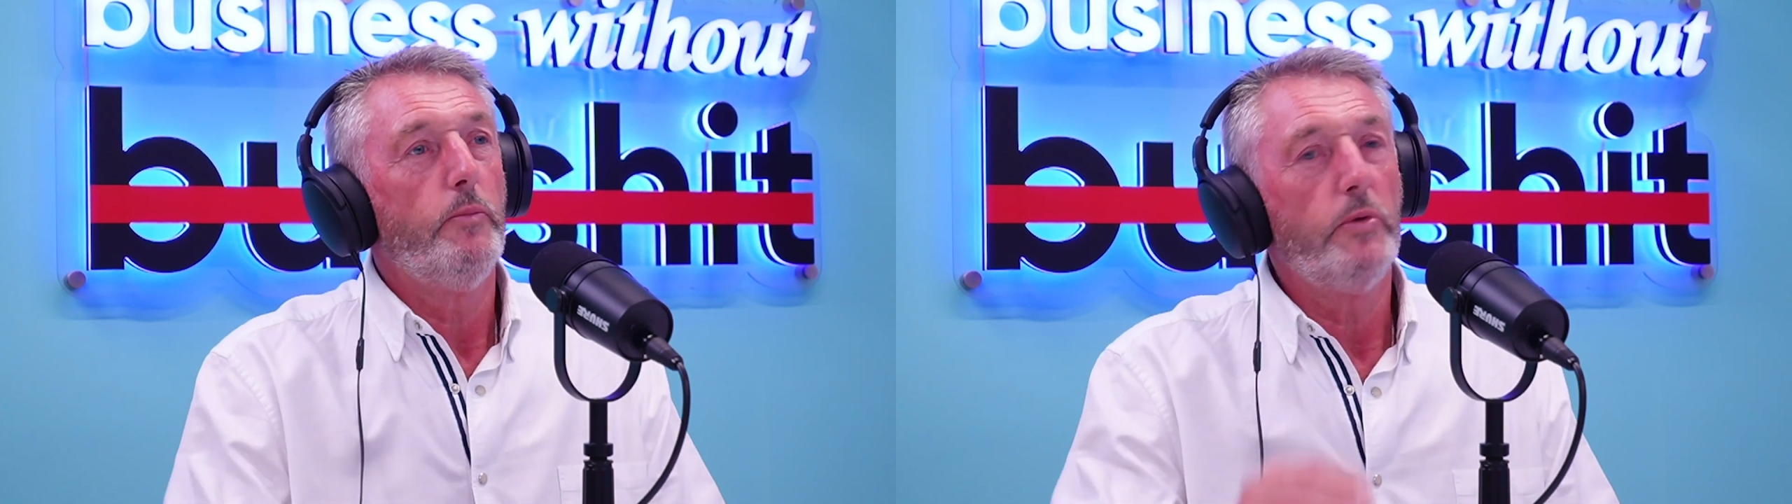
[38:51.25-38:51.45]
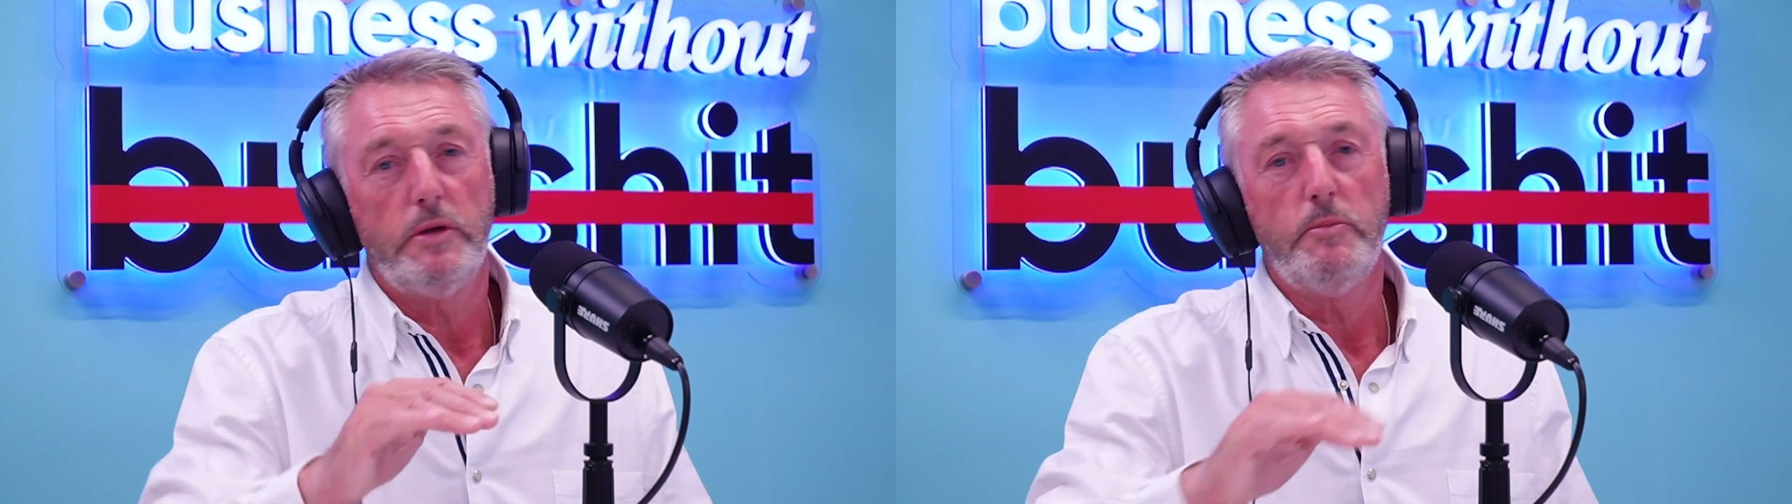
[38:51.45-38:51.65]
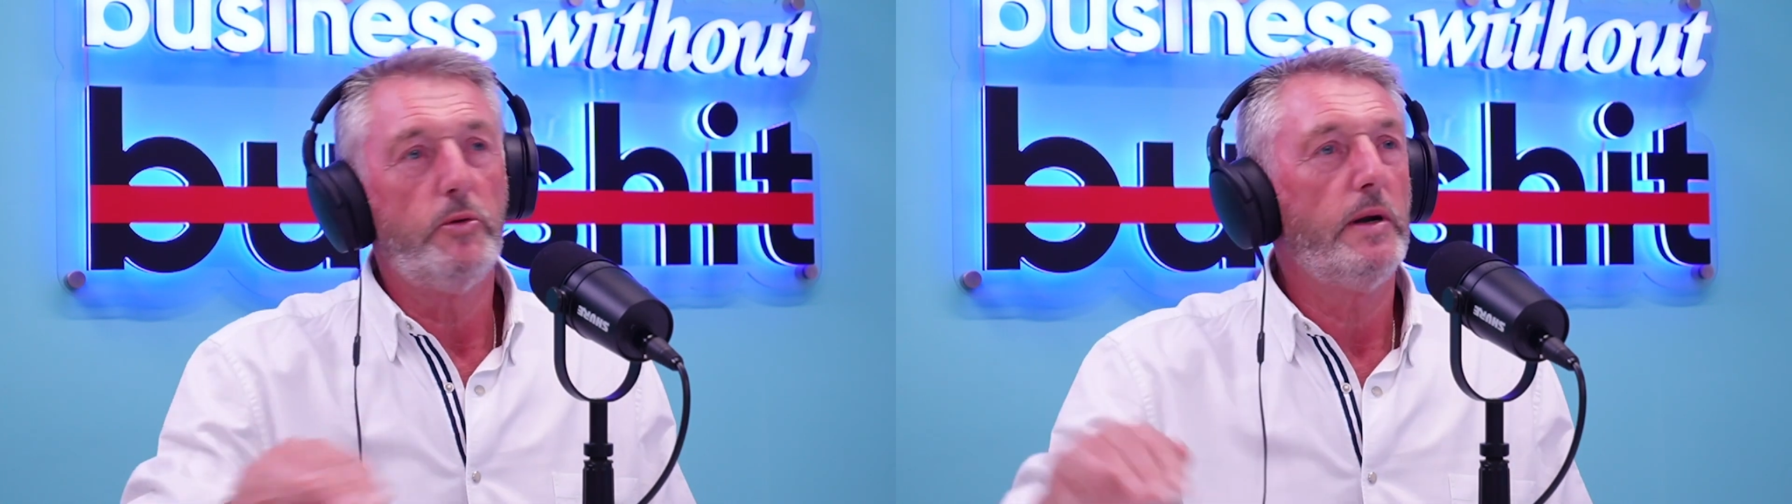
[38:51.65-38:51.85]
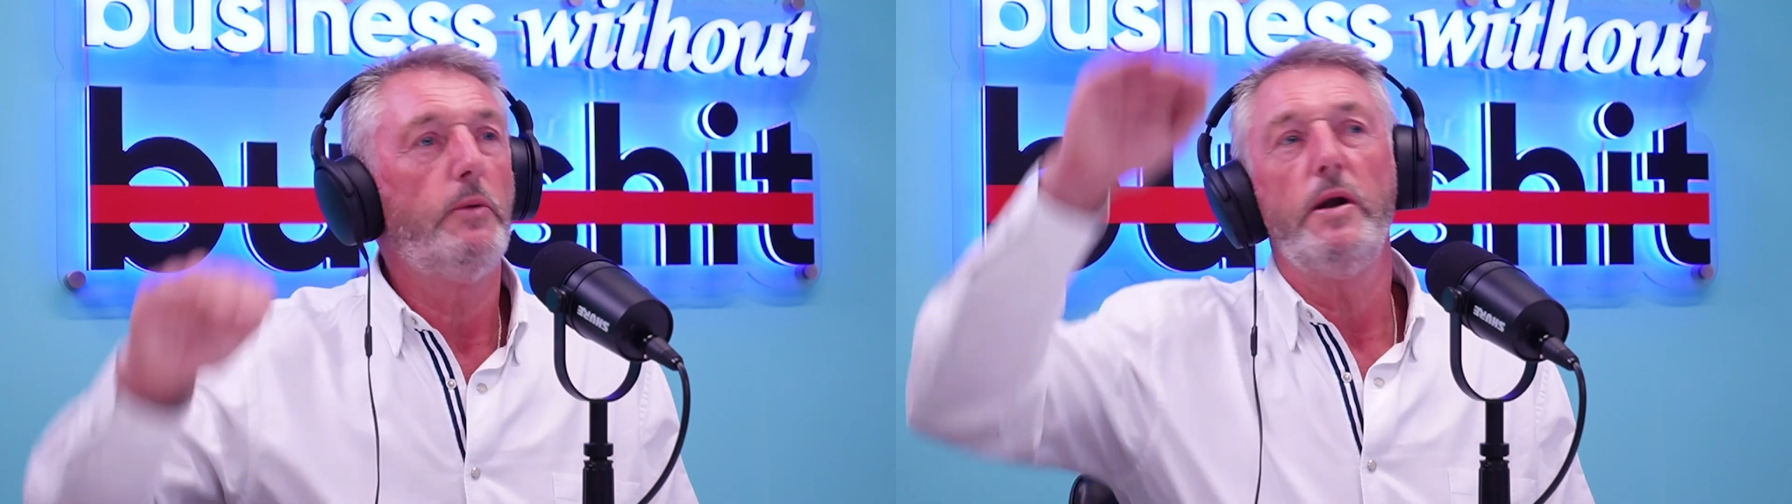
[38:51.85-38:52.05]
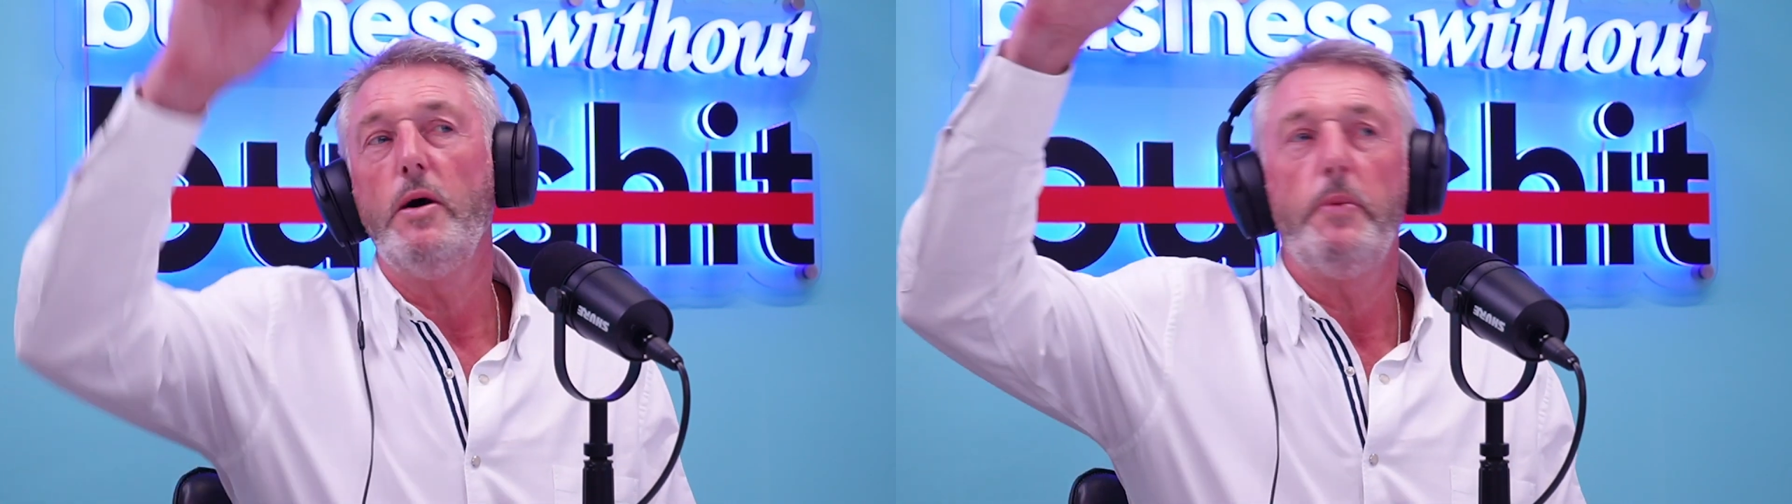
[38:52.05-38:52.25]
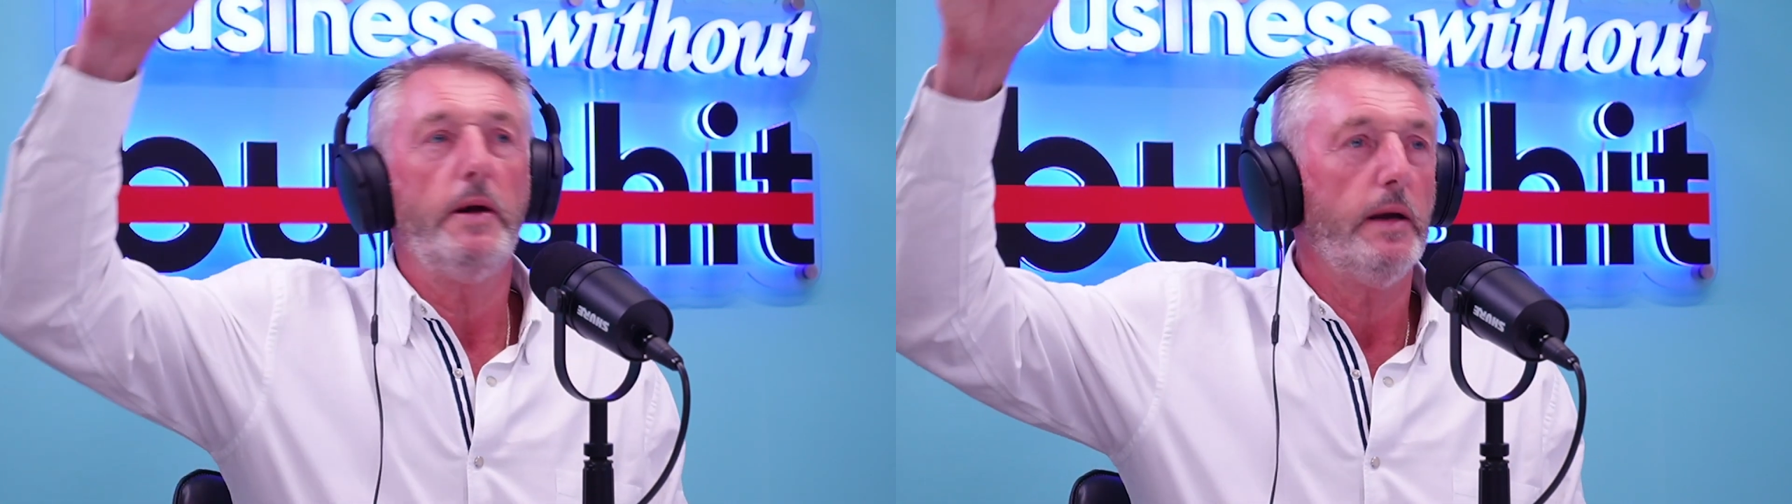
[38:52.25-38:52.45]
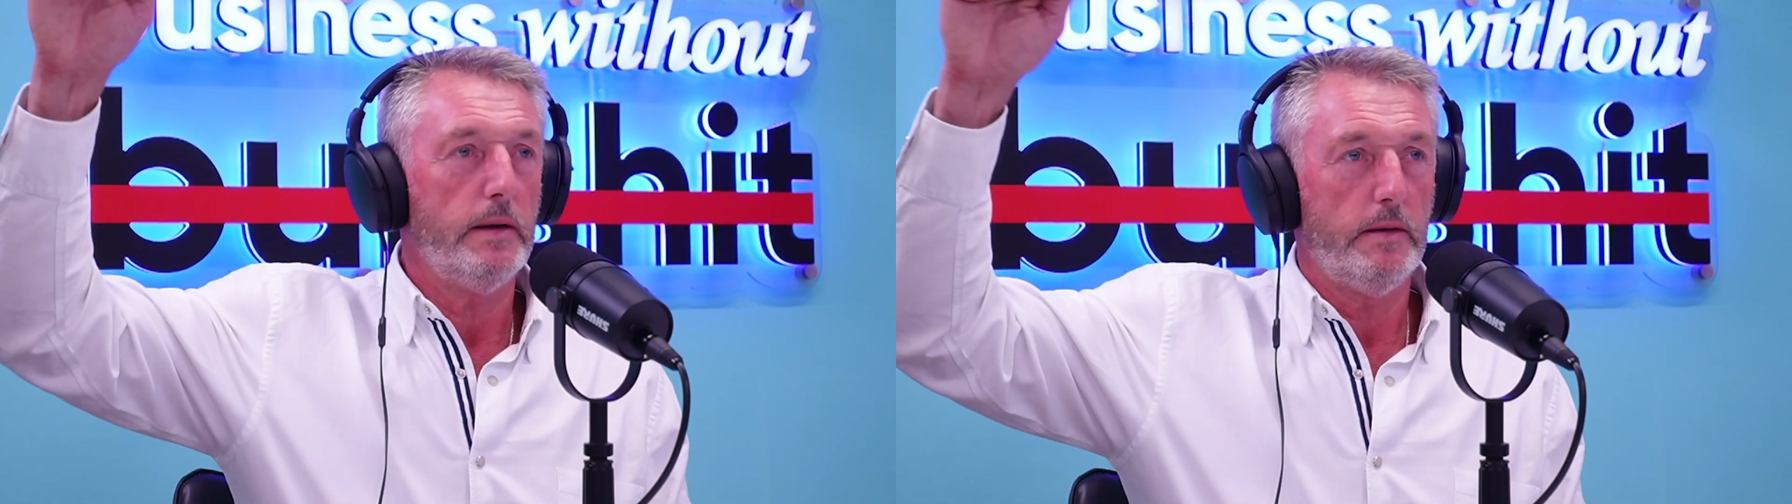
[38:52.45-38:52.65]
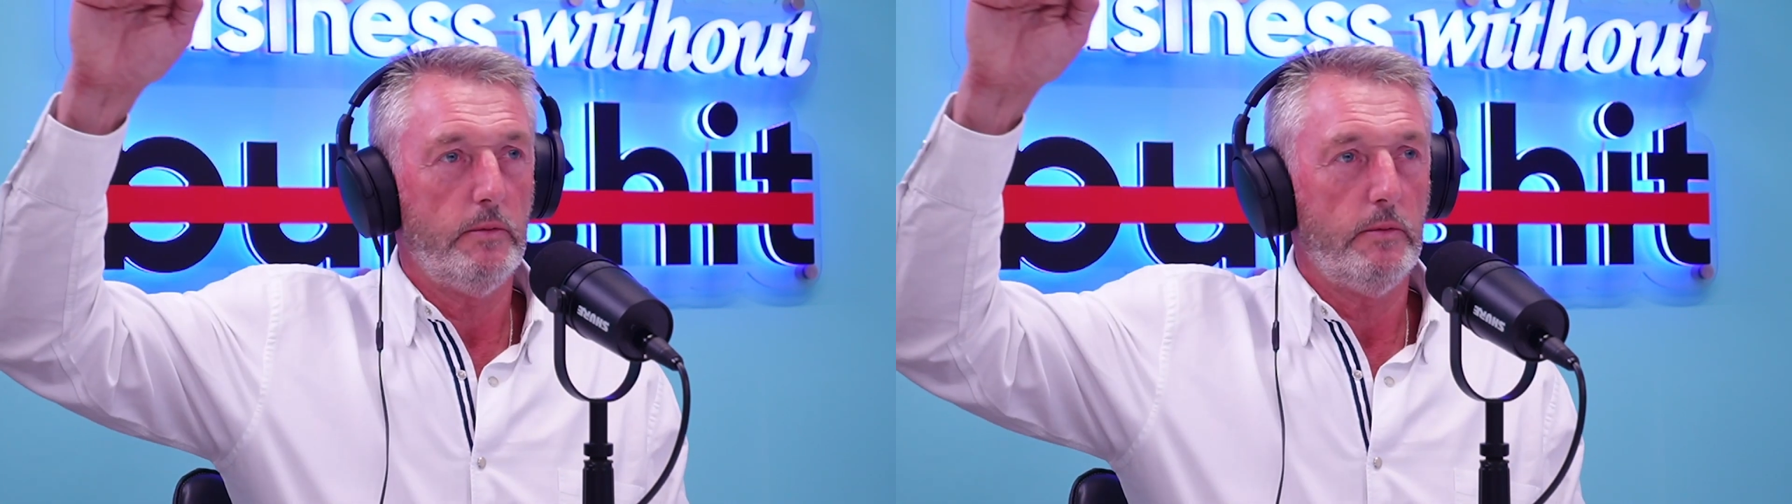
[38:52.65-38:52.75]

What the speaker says: But the morale went up again.